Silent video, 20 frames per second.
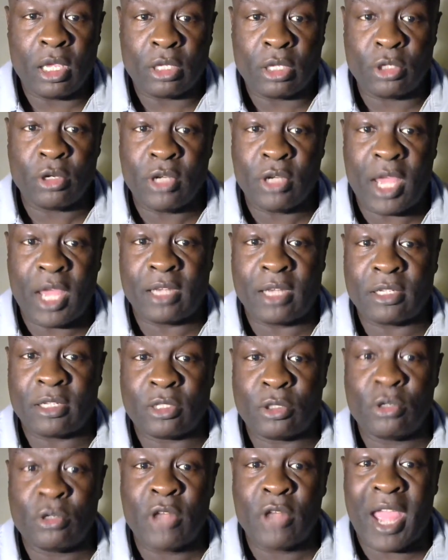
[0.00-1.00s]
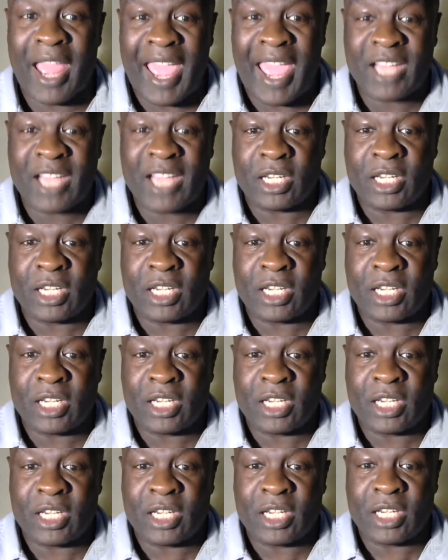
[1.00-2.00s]
you're not acting like
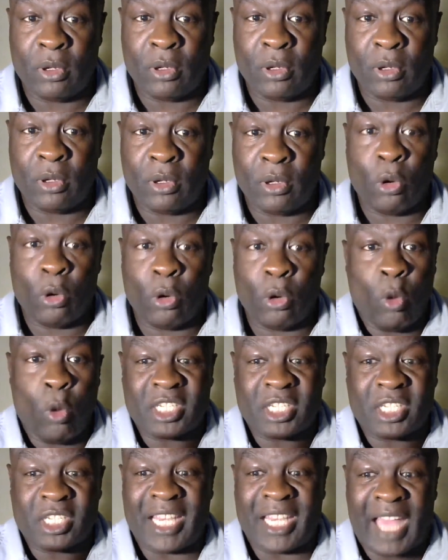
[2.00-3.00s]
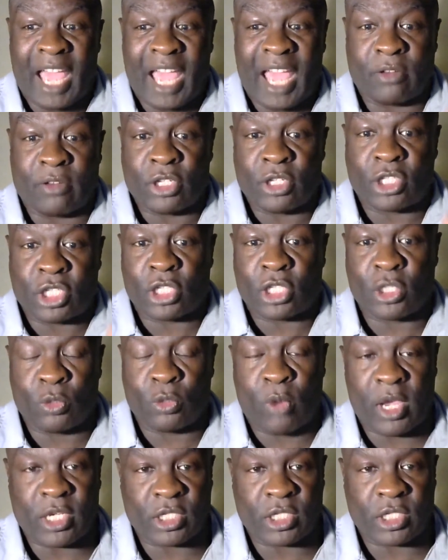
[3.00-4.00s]
people who want to get out of this
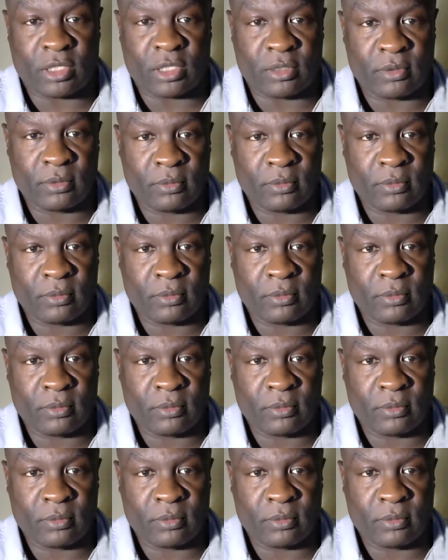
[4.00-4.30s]
situation.